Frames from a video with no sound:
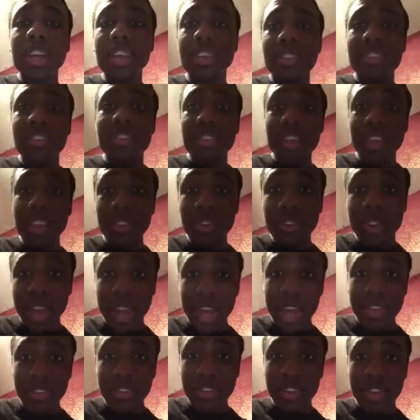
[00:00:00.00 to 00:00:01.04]
of his southern
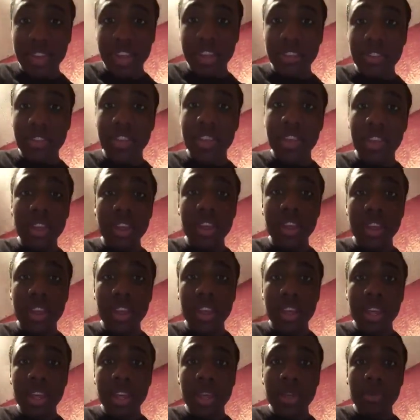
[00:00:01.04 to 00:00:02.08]
accent. And see,
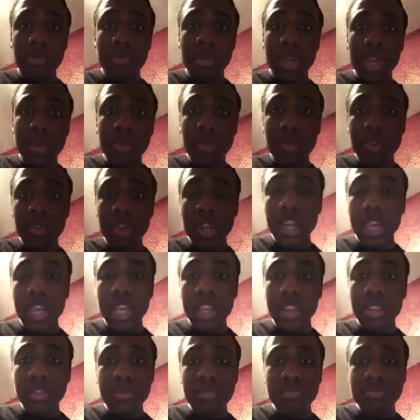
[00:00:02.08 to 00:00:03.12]
people
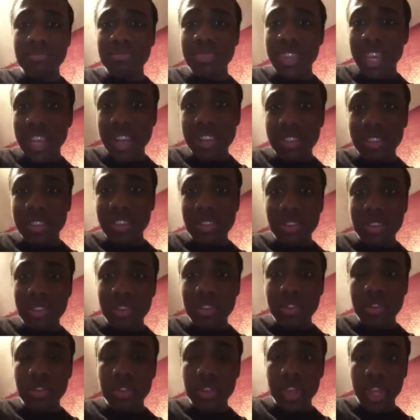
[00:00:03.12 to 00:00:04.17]
in Texas
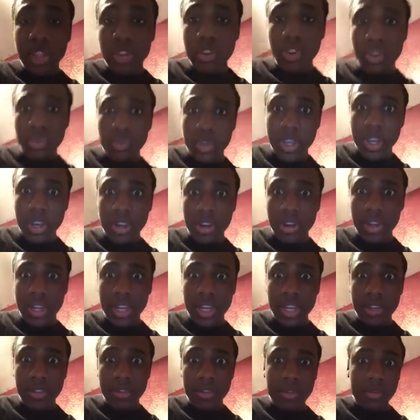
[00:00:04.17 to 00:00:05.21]
aren't southern. We are
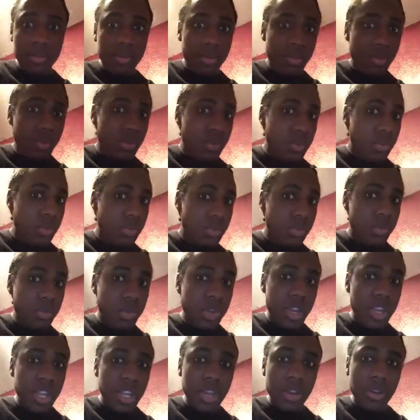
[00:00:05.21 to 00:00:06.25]

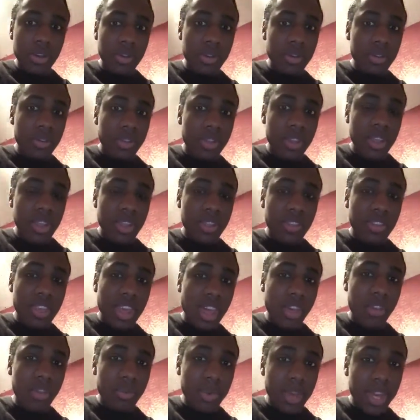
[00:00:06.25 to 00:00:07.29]
like
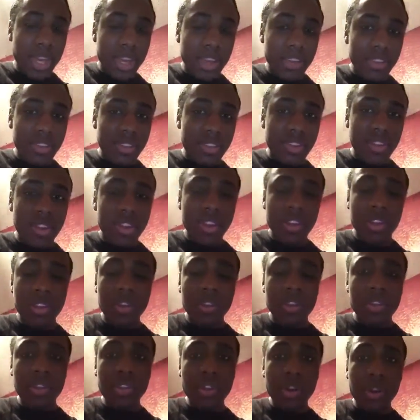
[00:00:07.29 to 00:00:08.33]
Southwest.
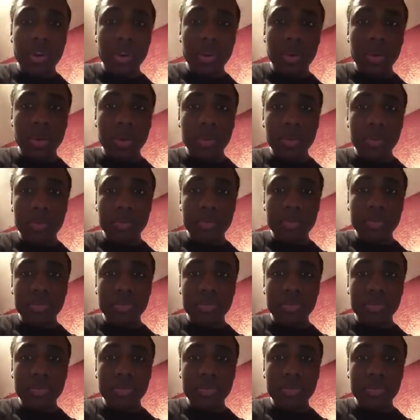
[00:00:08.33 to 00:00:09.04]
So